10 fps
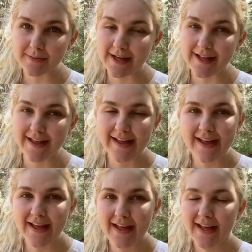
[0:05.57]
but
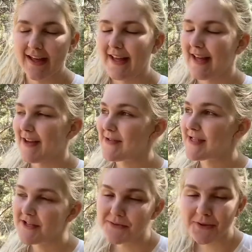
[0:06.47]
it was
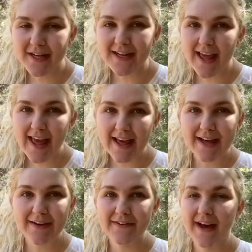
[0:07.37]
such a pretty day
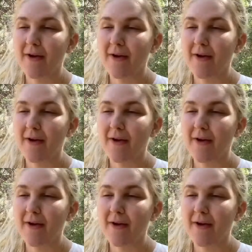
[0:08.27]
out.